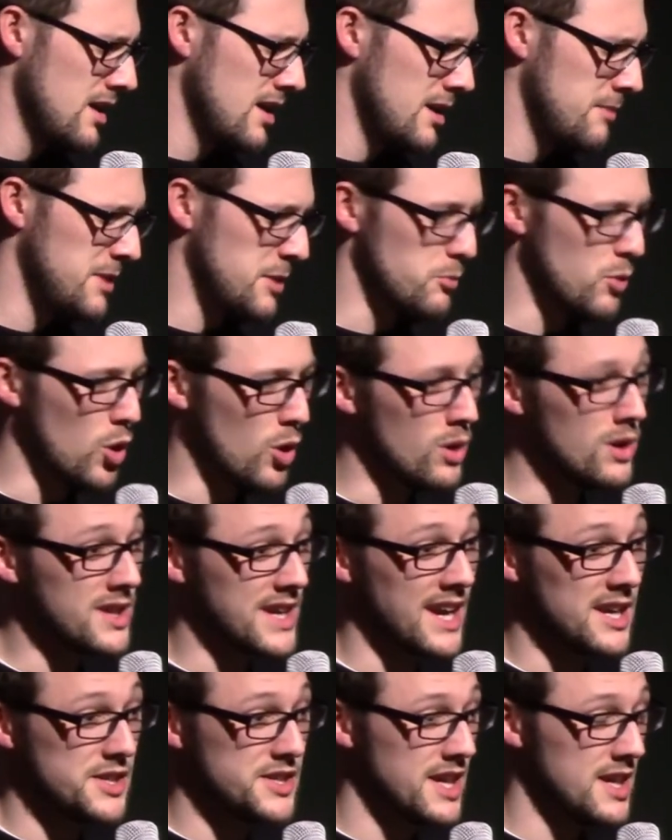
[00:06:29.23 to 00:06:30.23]
I mean, we'll all
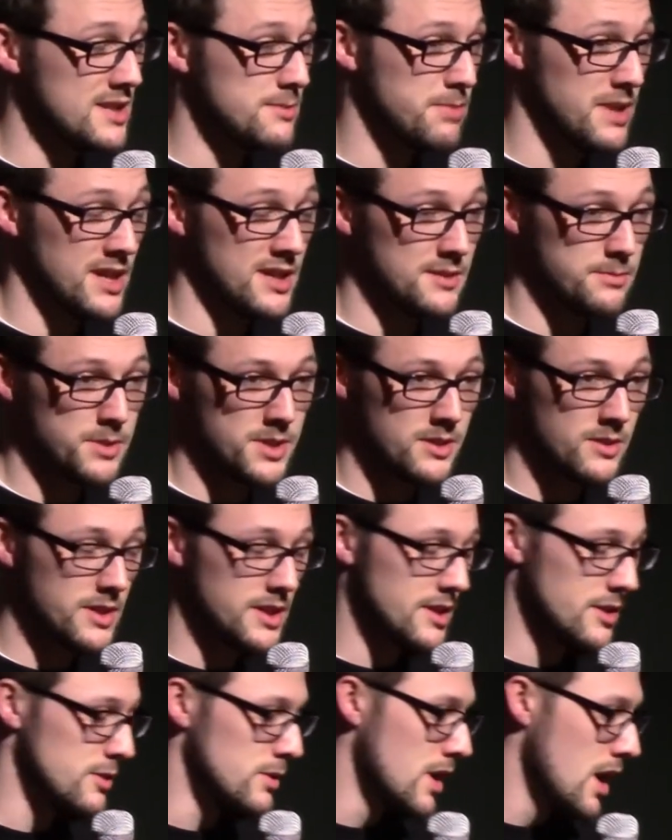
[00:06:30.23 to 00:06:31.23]
get chest pains, but not
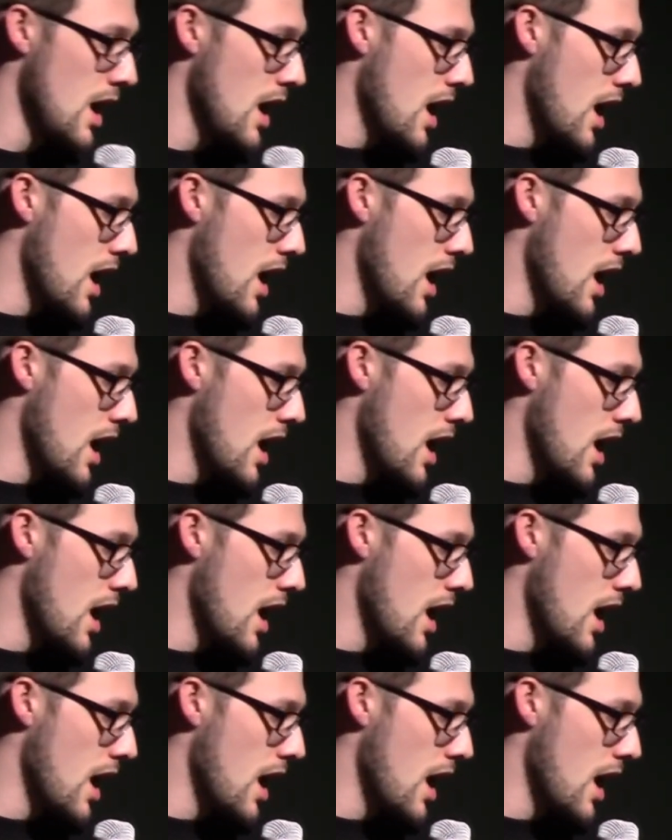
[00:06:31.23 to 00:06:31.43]
you.